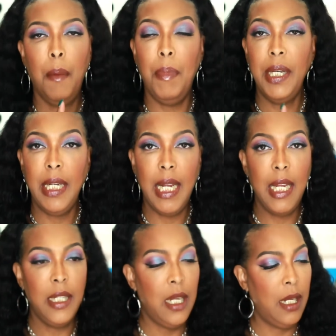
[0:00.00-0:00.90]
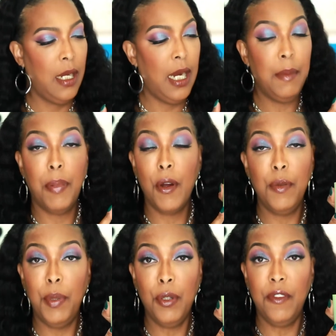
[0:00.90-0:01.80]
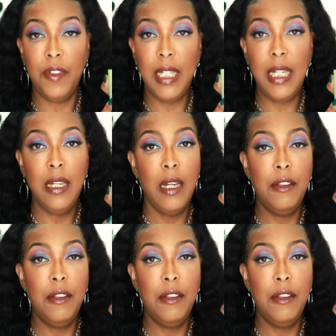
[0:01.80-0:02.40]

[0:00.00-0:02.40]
But again, it burned beautifully.